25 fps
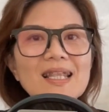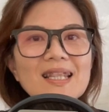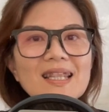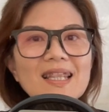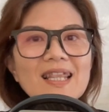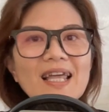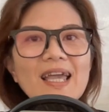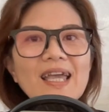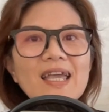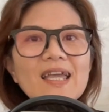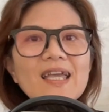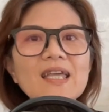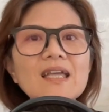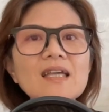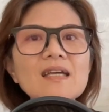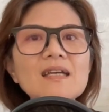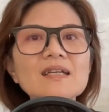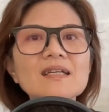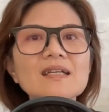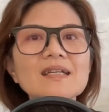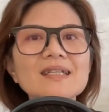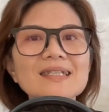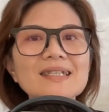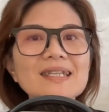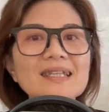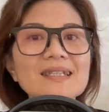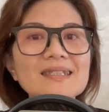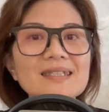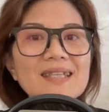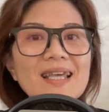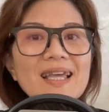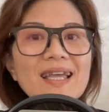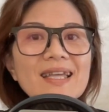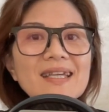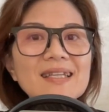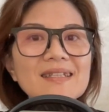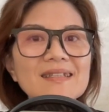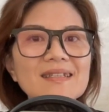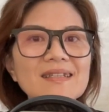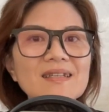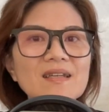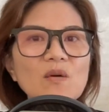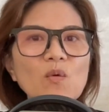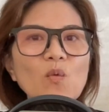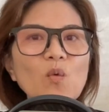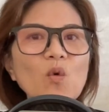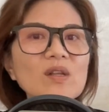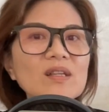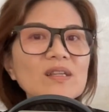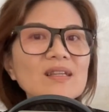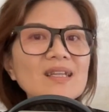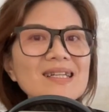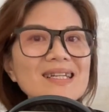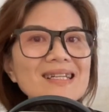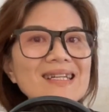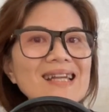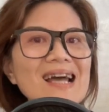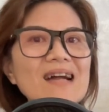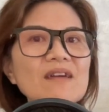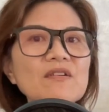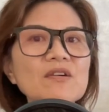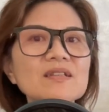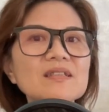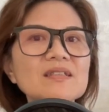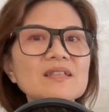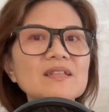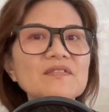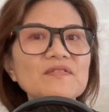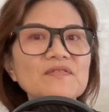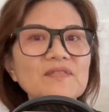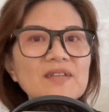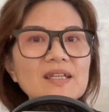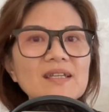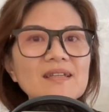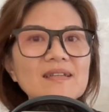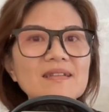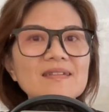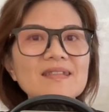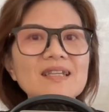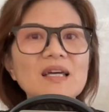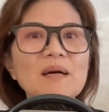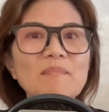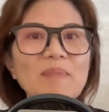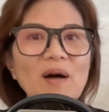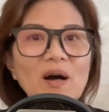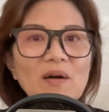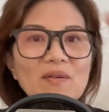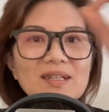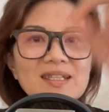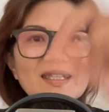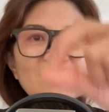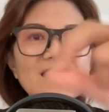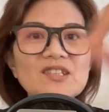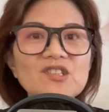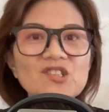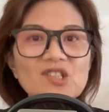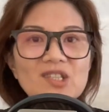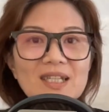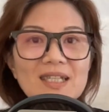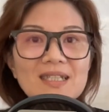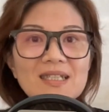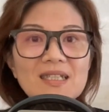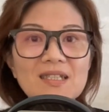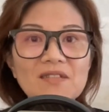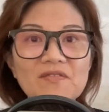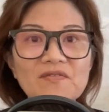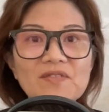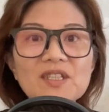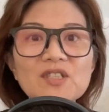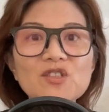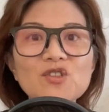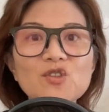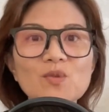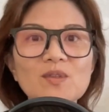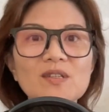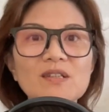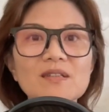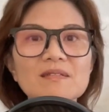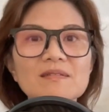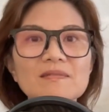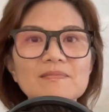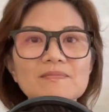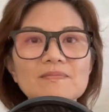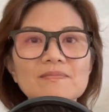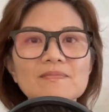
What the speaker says: They dictate what the narrative is about each individual.